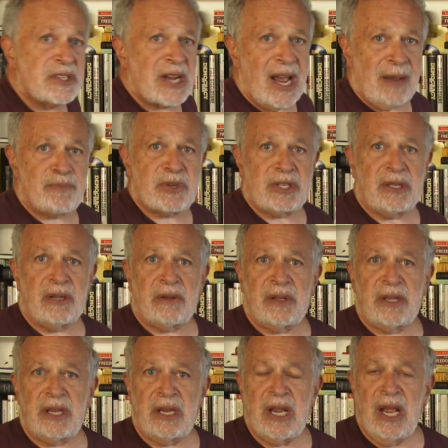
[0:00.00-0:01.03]
is
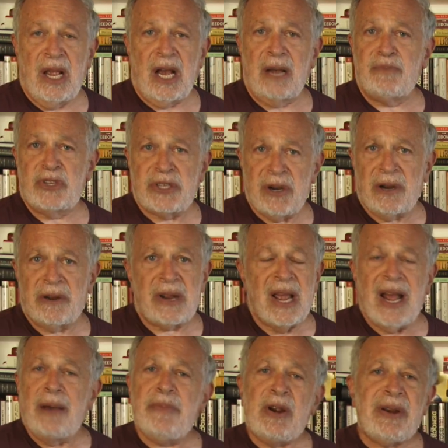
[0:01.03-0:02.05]
absolutely absurd.
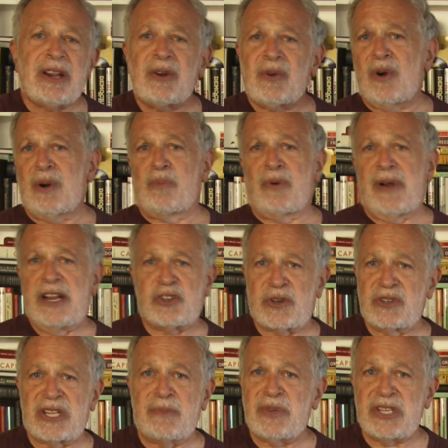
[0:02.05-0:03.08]
American
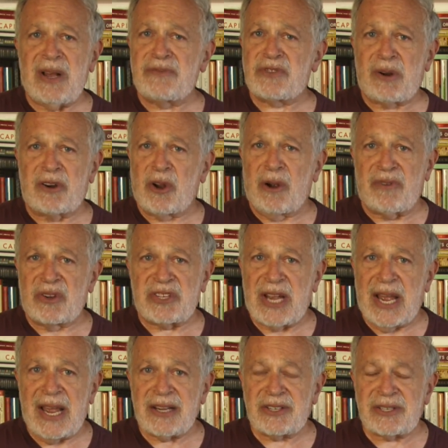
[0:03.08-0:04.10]
corporations themselves aren't
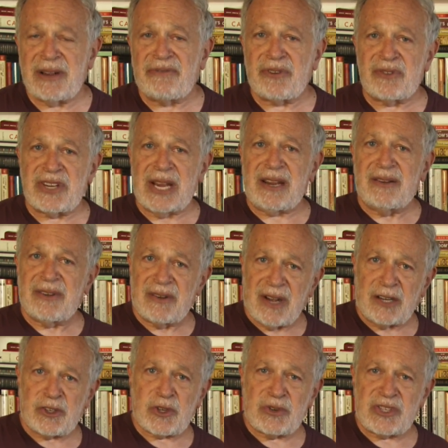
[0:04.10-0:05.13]
overtaxed after taking
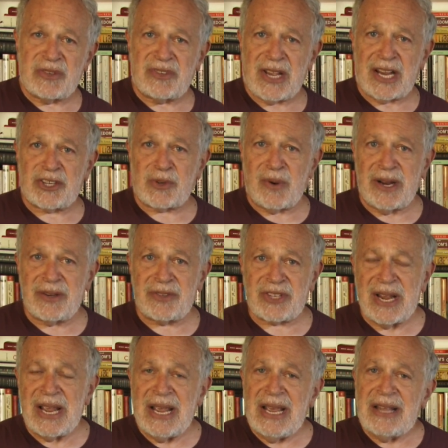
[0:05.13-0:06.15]
deductions and tax credits.